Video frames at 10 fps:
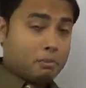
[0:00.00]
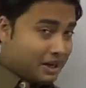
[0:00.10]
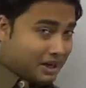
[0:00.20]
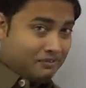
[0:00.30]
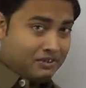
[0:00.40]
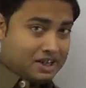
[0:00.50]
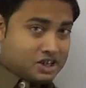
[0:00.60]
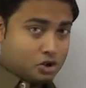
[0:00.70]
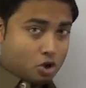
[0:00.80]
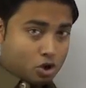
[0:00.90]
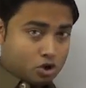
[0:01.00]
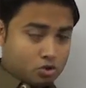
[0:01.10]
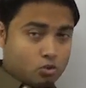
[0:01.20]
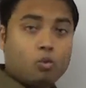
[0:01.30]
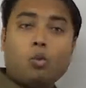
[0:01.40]
But if it is not,
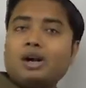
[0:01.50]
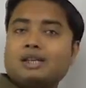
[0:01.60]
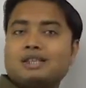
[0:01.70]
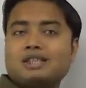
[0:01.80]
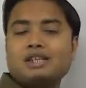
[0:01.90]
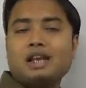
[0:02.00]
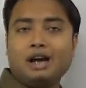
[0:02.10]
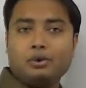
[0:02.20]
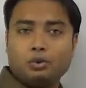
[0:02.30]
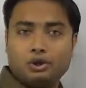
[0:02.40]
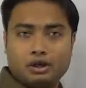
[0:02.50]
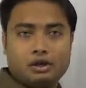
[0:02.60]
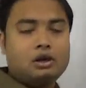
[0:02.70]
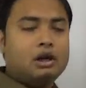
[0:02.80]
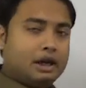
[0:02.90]
what is the scenario then?
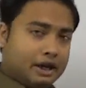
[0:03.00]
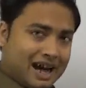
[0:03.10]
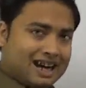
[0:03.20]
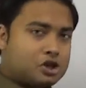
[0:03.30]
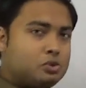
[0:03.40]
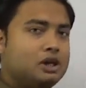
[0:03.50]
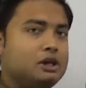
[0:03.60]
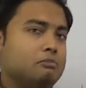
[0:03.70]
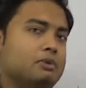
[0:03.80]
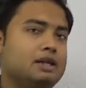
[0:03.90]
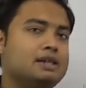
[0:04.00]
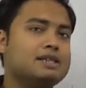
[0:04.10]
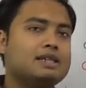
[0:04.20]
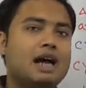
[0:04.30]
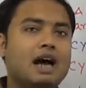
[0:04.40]
It actually
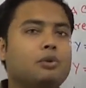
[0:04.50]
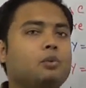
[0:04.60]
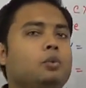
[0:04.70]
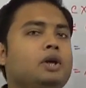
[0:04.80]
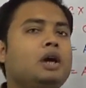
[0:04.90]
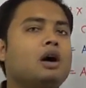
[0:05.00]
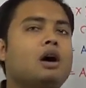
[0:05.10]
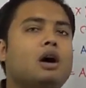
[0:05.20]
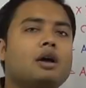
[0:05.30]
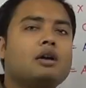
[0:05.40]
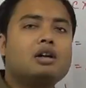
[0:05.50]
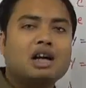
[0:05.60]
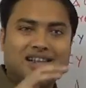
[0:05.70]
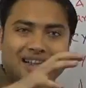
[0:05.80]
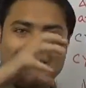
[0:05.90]
means that we are
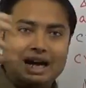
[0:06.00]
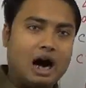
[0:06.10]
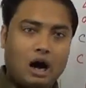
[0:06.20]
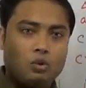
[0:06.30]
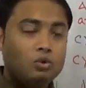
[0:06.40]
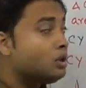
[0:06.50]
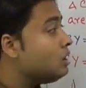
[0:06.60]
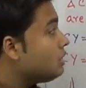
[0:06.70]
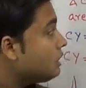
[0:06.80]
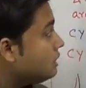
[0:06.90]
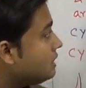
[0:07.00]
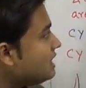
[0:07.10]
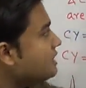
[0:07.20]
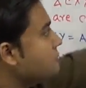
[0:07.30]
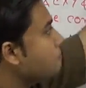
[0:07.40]
cutting out
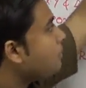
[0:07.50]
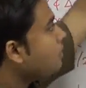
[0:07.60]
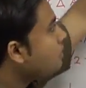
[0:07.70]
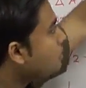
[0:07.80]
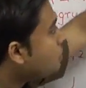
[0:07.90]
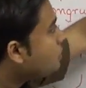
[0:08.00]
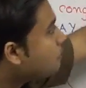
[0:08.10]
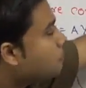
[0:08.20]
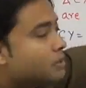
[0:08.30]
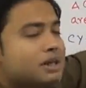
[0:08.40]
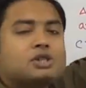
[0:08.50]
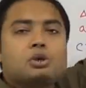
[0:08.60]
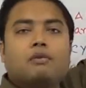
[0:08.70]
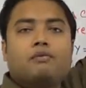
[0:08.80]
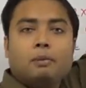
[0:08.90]
this particular
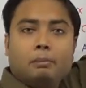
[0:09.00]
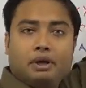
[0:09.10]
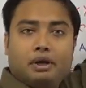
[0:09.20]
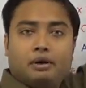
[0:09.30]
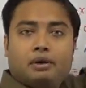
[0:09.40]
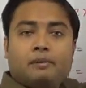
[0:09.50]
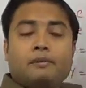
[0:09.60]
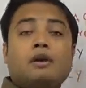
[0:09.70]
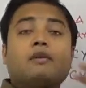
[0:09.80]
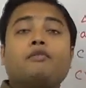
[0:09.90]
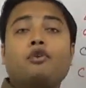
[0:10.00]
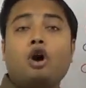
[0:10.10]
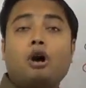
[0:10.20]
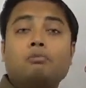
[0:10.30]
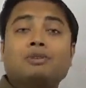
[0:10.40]
piece of a mirror
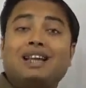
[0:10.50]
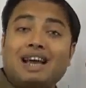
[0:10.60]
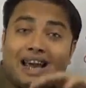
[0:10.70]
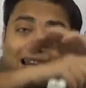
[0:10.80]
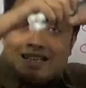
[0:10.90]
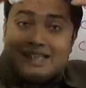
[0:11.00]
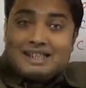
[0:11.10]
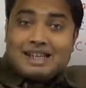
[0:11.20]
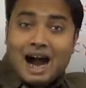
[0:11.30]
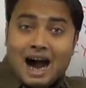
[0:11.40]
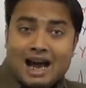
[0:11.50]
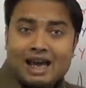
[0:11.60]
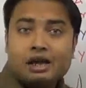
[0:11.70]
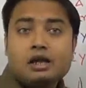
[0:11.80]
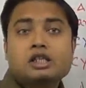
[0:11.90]
from the
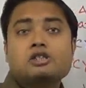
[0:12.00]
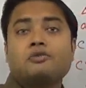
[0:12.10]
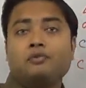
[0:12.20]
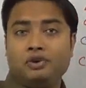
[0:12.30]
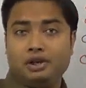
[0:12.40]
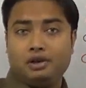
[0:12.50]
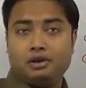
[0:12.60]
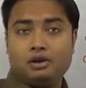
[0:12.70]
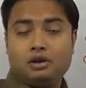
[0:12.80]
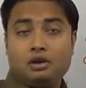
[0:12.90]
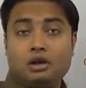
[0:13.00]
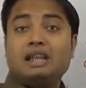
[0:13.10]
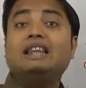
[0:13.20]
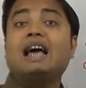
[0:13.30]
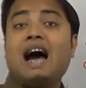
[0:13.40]
entire sphere
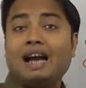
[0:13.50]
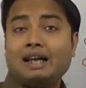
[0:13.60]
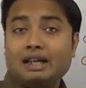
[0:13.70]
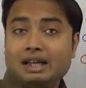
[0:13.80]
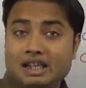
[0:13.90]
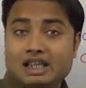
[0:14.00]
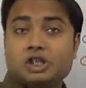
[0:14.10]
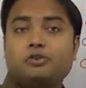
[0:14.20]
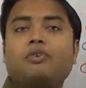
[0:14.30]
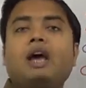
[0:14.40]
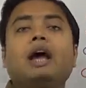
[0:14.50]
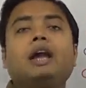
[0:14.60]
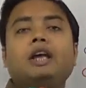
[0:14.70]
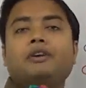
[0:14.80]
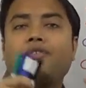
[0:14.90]
that is
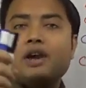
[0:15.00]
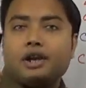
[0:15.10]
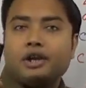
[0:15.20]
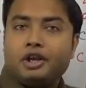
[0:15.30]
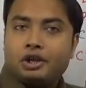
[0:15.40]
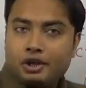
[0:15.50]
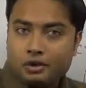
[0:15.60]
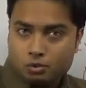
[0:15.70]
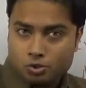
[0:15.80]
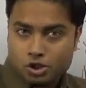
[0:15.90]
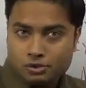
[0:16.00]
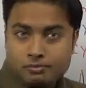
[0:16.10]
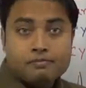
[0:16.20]
very, very huge.